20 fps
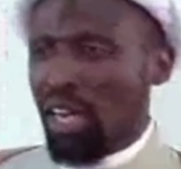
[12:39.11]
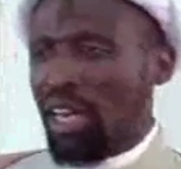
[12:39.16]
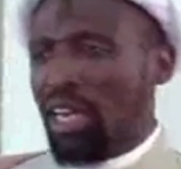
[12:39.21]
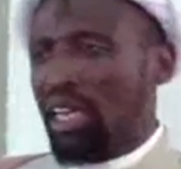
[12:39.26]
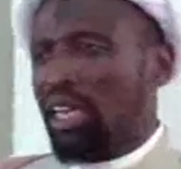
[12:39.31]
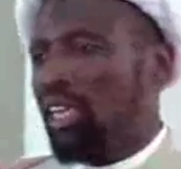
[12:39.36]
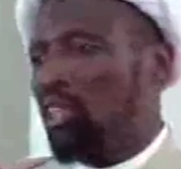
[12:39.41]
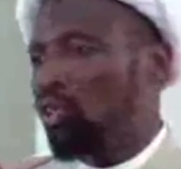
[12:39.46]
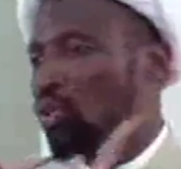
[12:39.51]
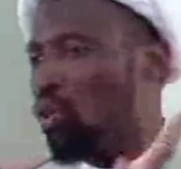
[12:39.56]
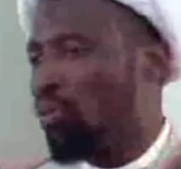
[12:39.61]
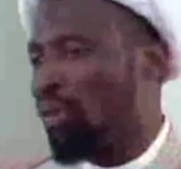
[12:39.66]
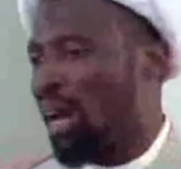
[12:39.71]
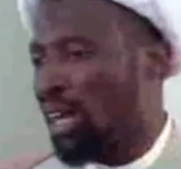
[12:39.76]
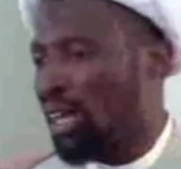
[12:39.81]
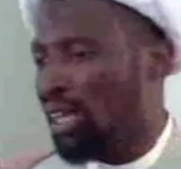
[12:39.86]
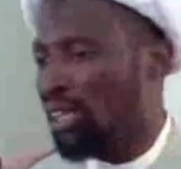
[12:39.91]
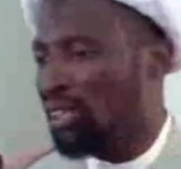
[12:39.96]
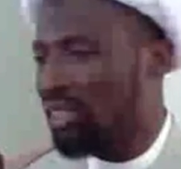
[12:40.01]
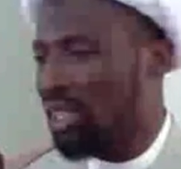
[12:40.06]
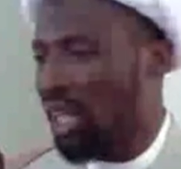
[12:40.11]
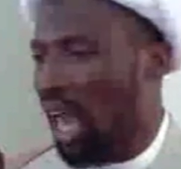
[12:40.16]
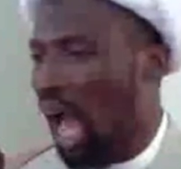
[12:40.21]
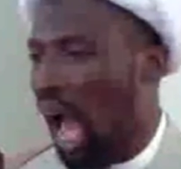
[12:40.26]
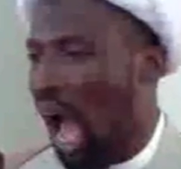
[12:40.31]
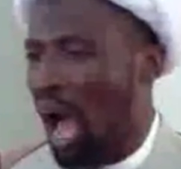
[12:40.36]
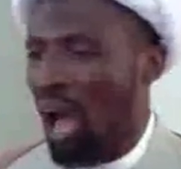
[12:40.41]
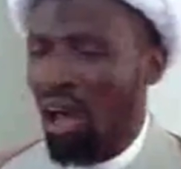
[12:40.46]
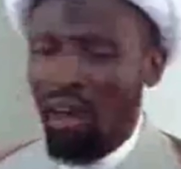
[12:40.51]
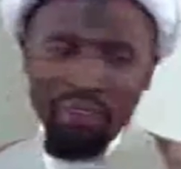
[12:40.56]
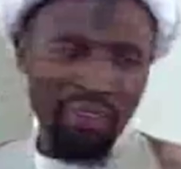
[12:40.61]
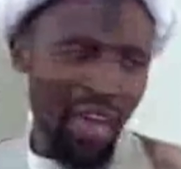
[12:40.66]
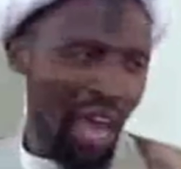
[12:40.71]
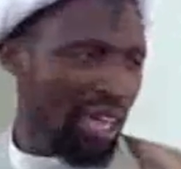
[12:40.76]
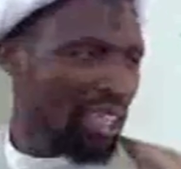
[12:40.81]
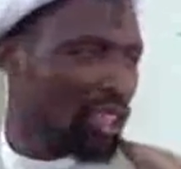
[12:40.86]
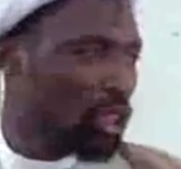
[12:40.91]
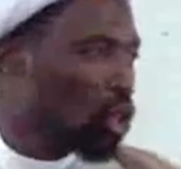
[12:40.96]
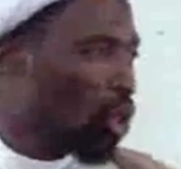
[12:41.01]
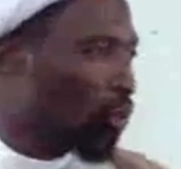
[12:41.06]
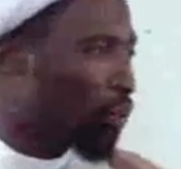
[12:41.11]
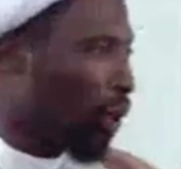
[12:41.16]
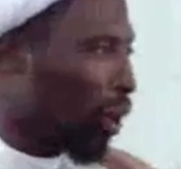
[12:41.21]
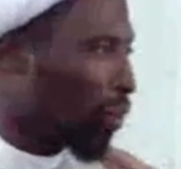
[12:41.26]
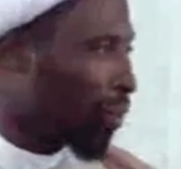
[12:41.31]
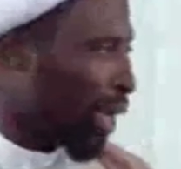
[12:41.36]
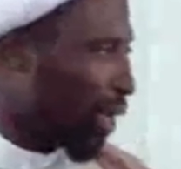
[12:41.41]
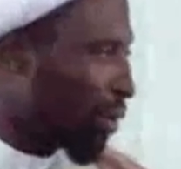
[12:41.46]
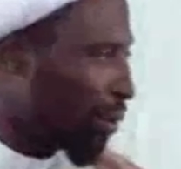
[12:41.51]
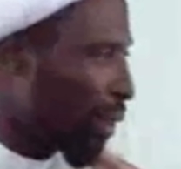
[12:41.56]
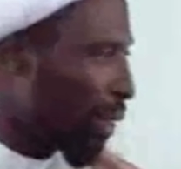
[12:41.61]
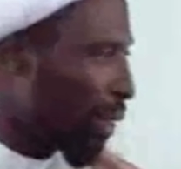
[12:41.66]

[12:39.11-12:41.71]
he leads the woman in Salah, there is no problem.